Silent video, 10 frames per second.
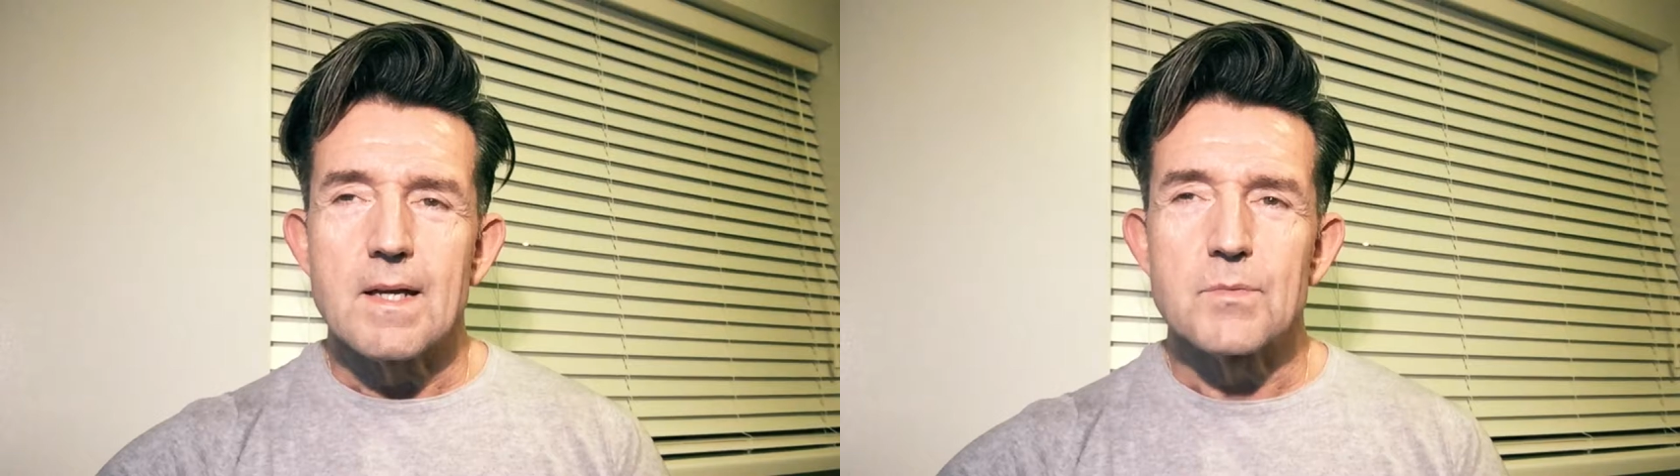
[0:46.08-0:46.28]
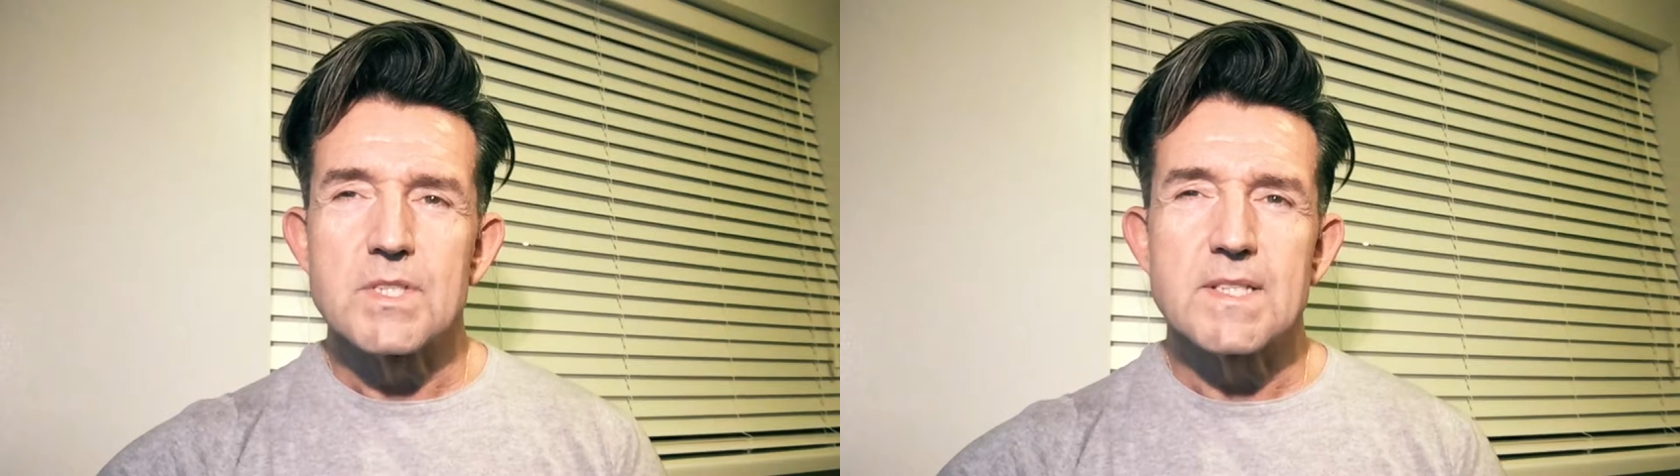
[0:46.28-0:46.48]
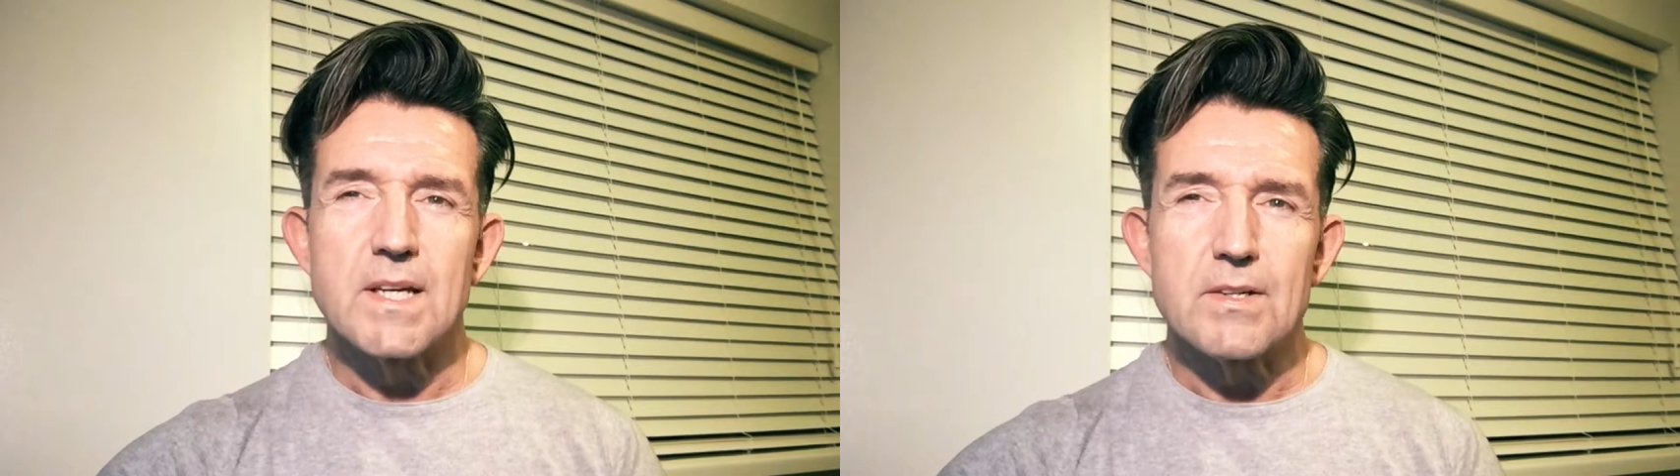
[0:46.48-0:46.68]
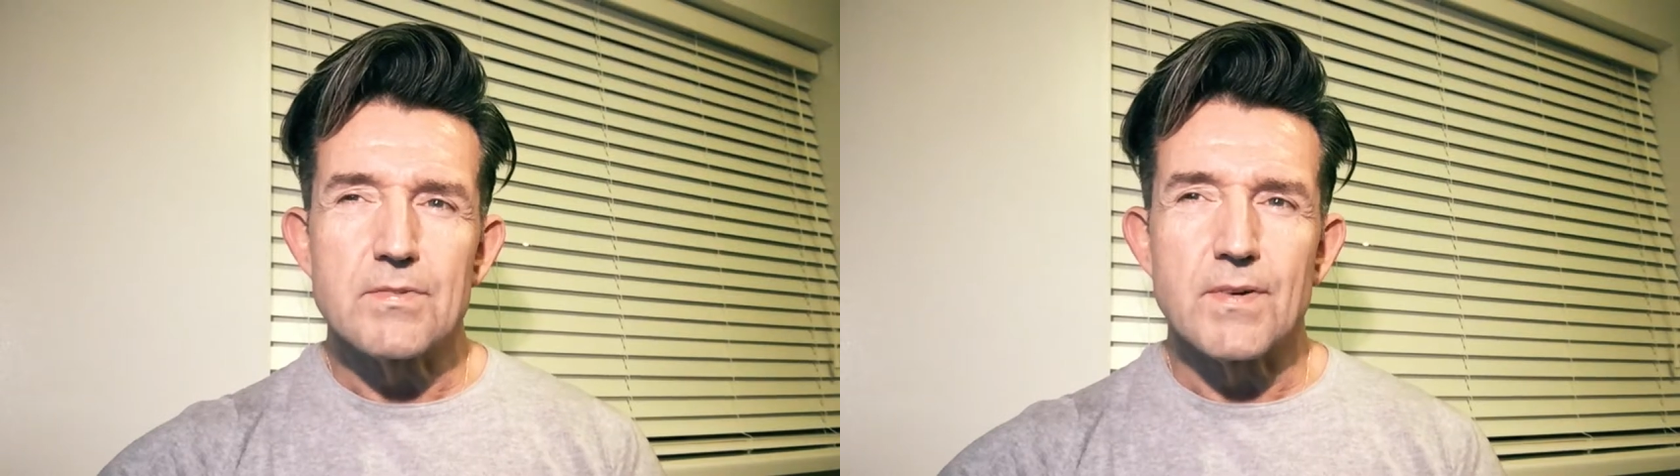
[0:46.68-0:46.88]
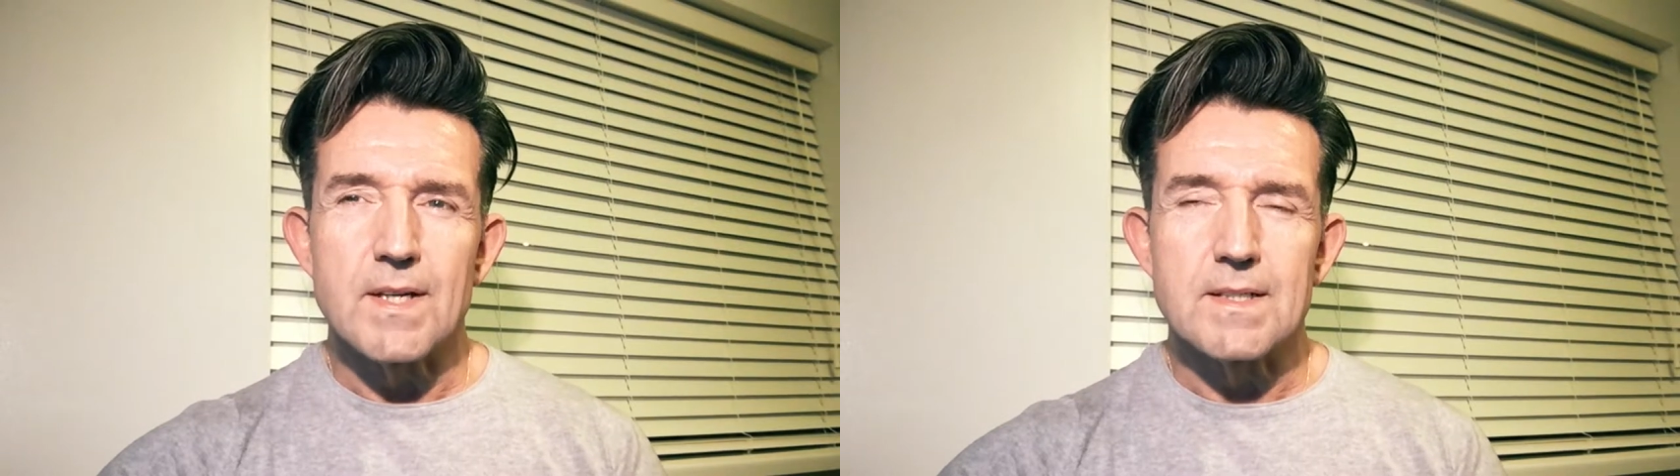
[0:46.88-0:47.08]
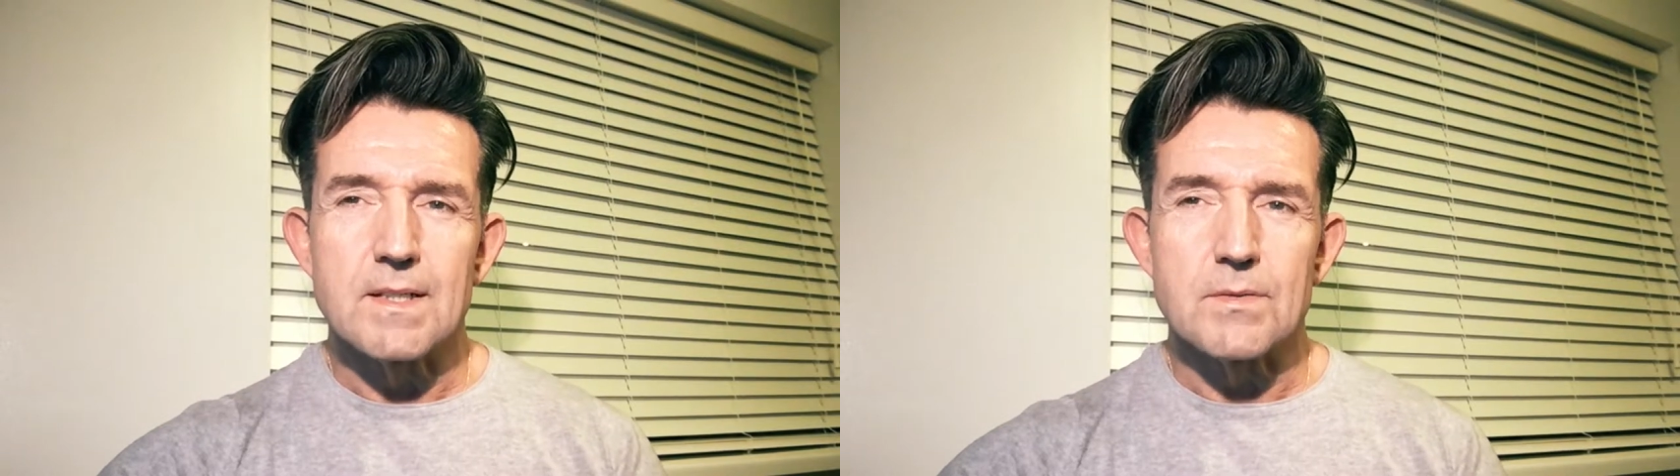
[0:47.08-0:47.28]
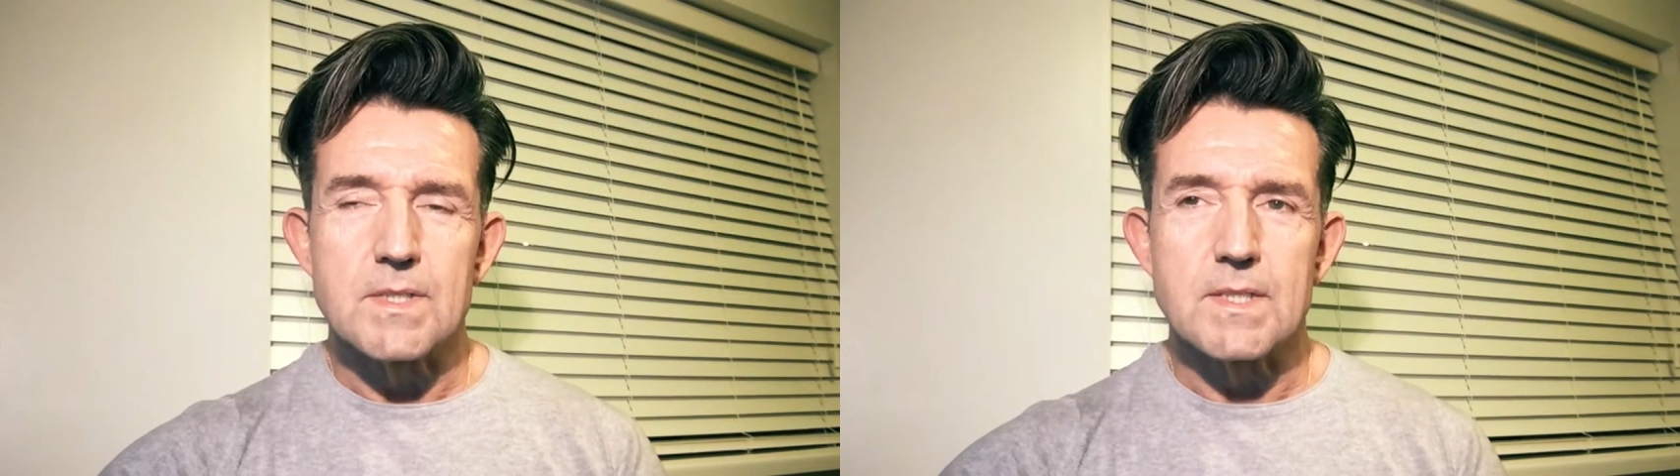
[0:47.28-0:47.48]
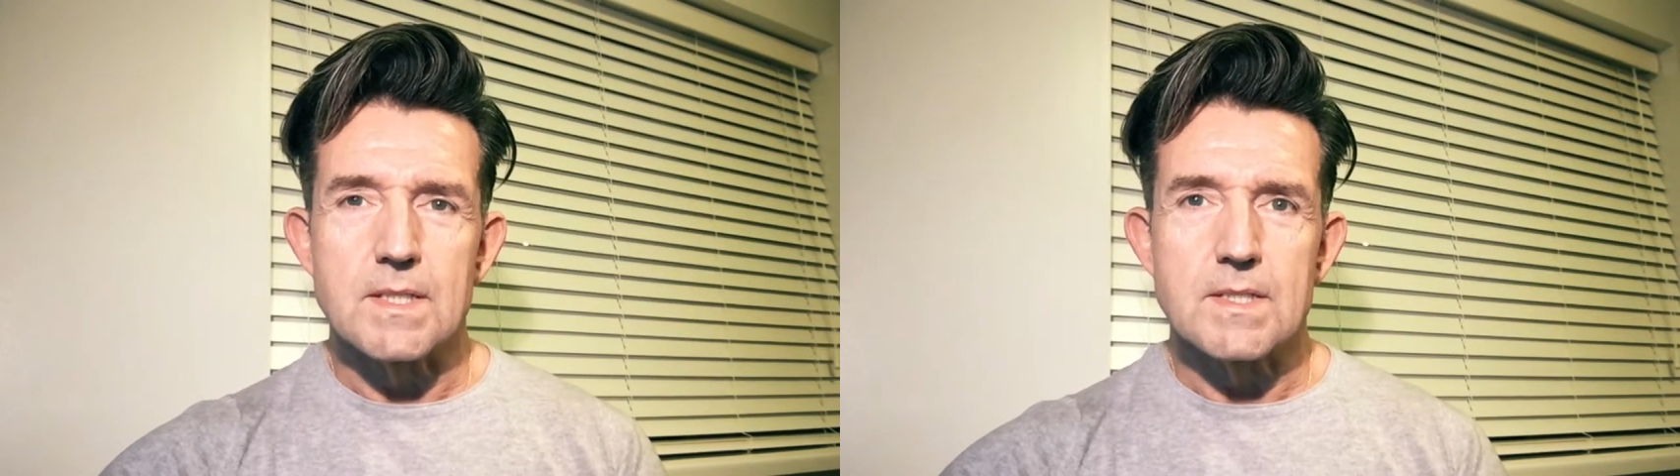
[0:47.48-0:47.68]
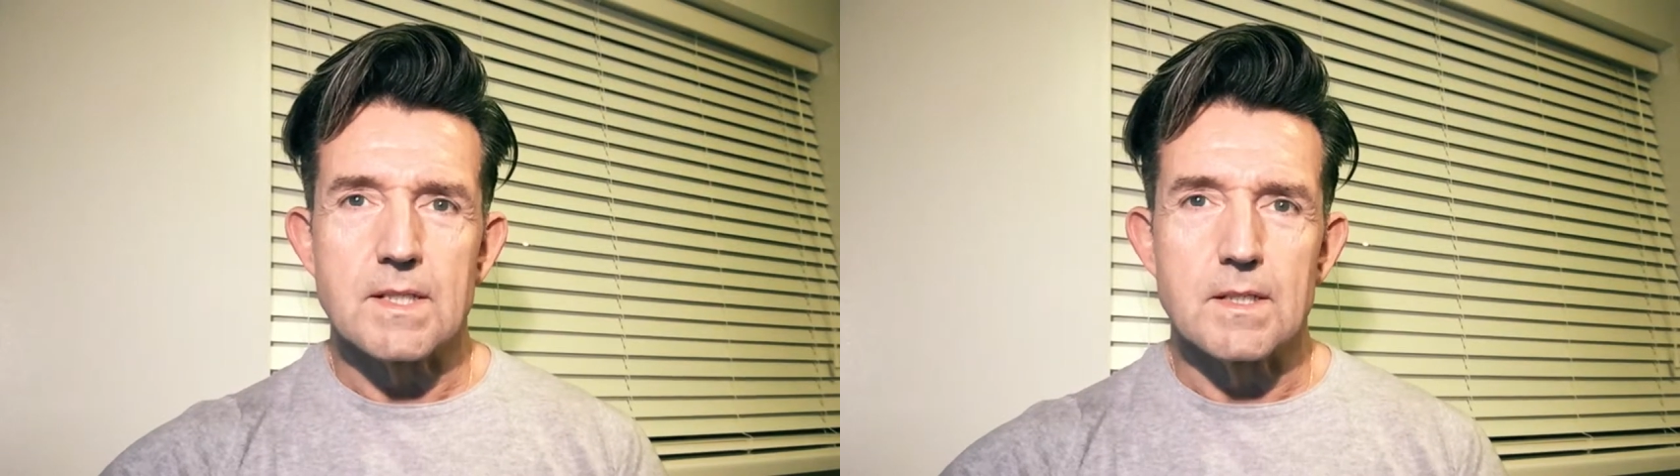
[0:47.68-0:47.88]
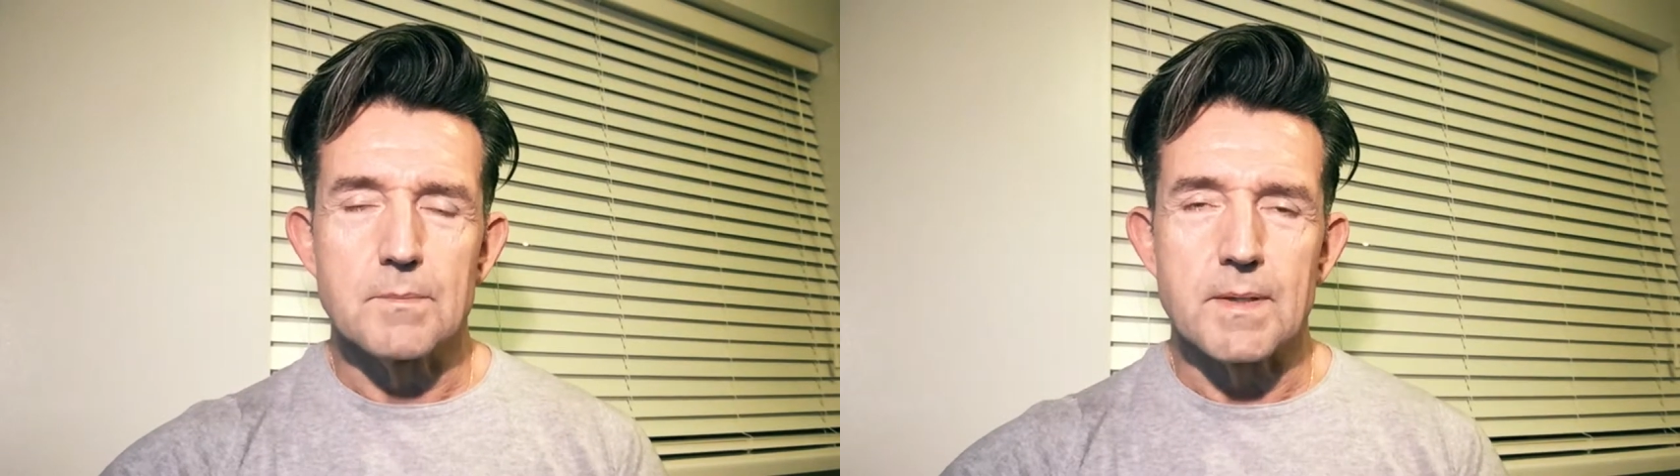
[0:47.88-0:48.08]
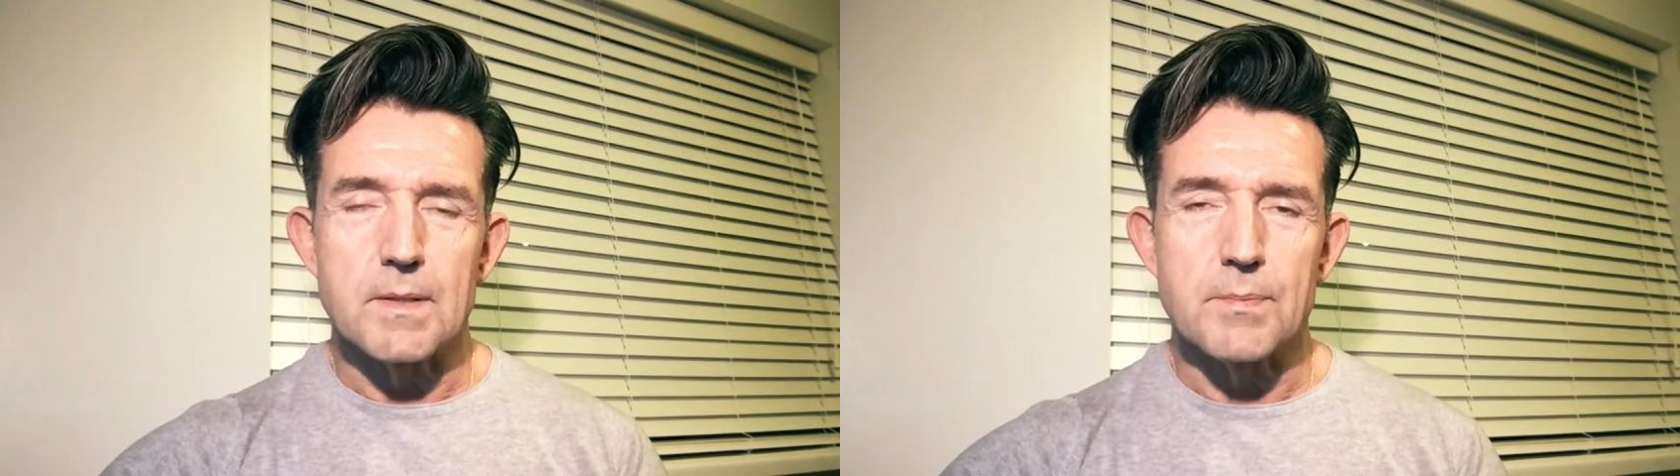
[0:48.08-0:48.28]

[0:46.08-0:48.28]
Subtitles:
I was terrified and I was de-skilled by the